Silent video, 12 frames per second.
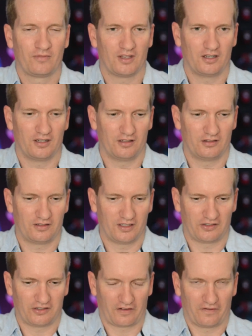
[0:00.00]
and then
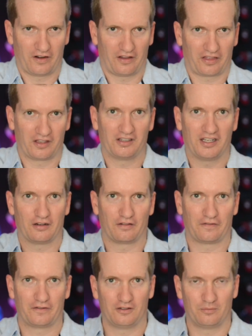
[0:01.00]
it's like a very thin layer of
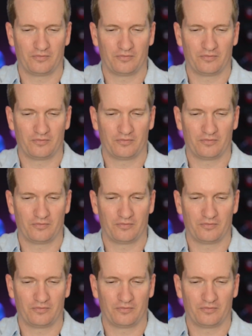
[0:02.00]
film